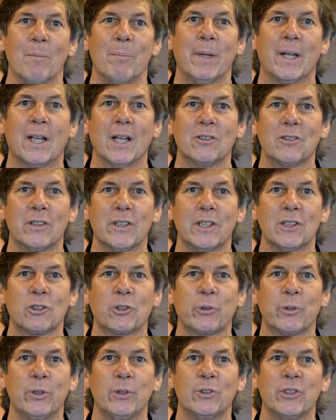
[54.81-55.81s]
Because of this
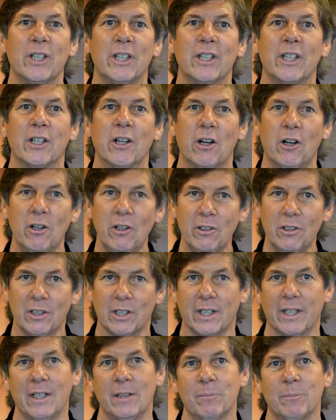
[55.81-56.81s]
cruise ended
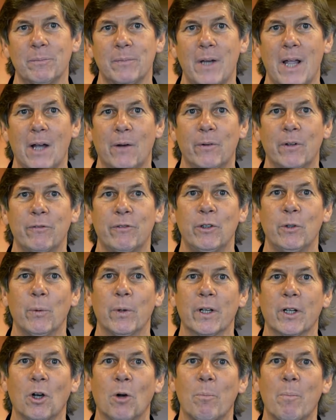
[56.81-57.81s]
early, now if you
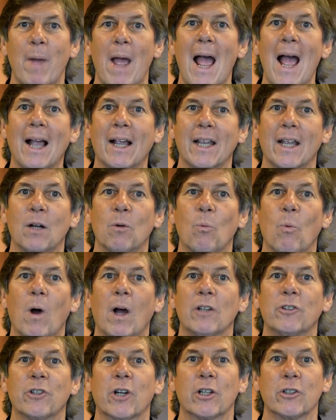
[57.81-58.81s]
want to go back and
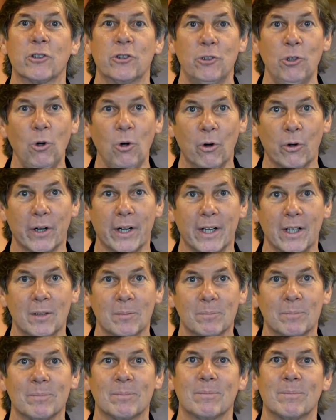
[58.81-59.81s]
watch our
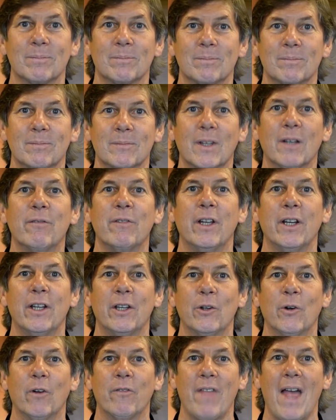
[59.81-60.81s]
story, the
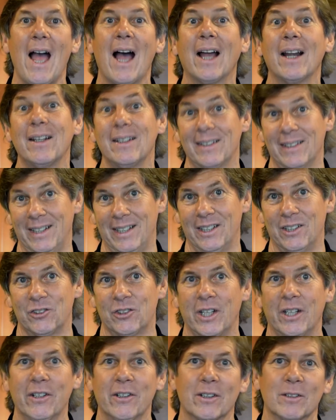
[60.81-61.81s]
video of that
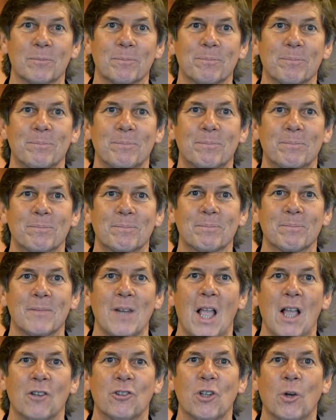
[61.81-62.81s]
is here.
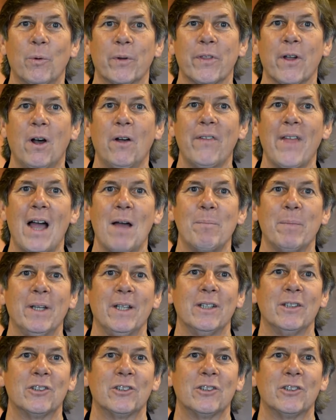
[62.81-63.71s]
So with all that being